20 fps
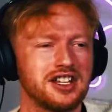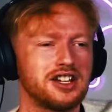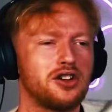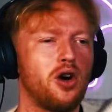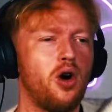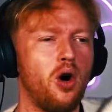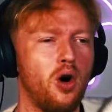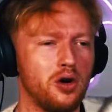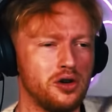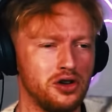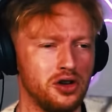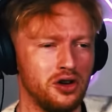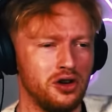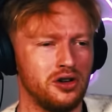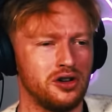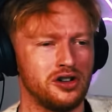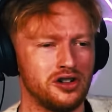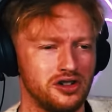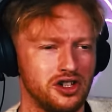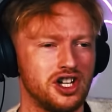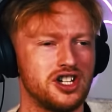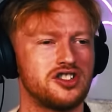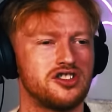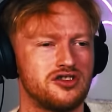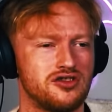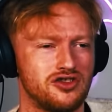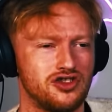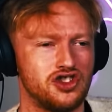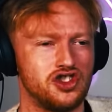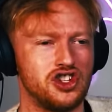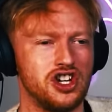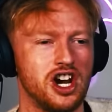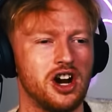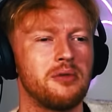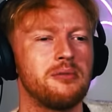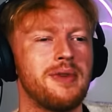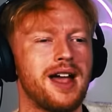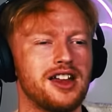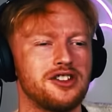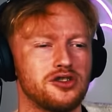like, oh, you're
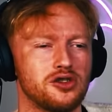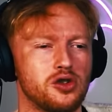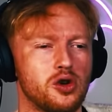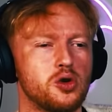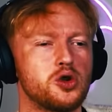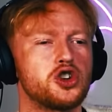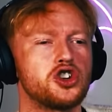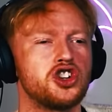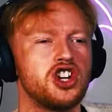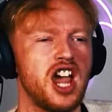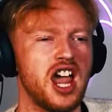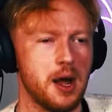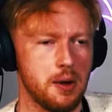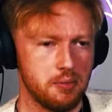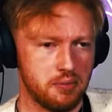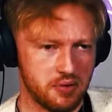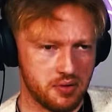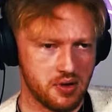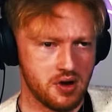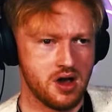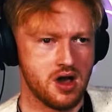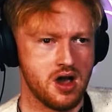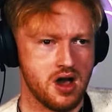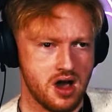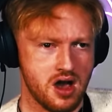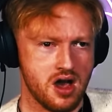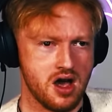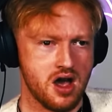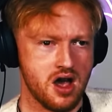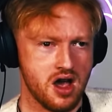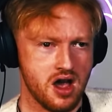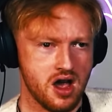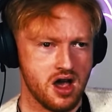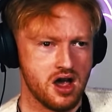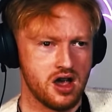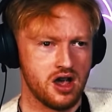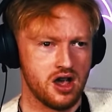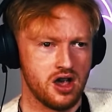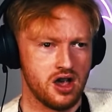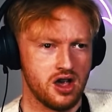geometrical shape.
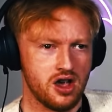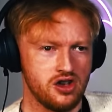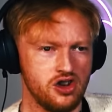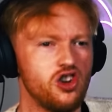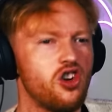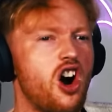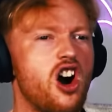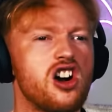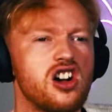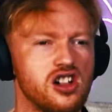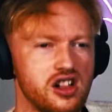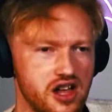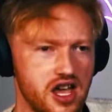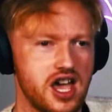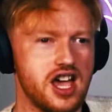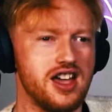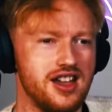You're ugly.